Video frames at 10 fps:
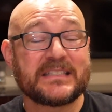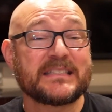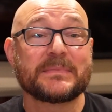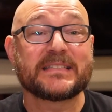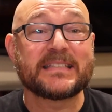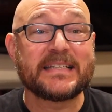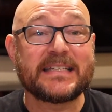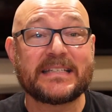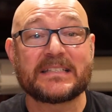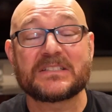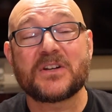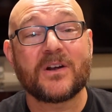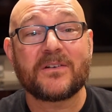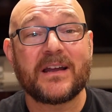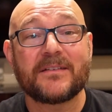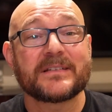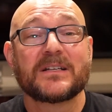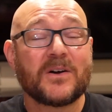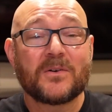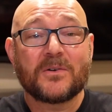SimCity, and StarCraft
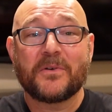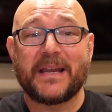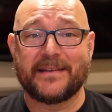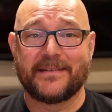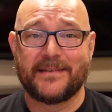are all great.